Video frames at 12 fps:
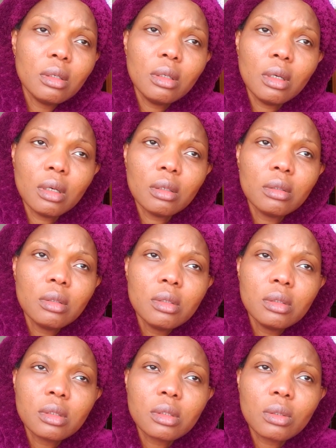Yeah.
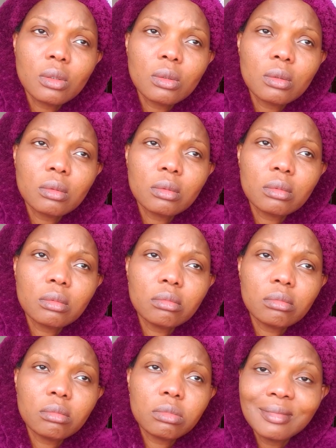So
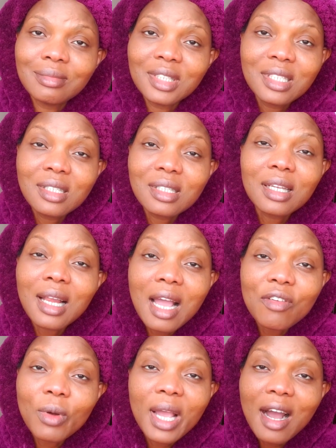this is the
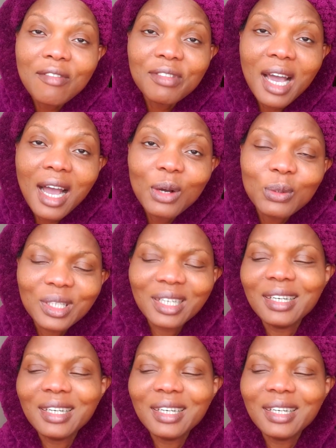life we have now.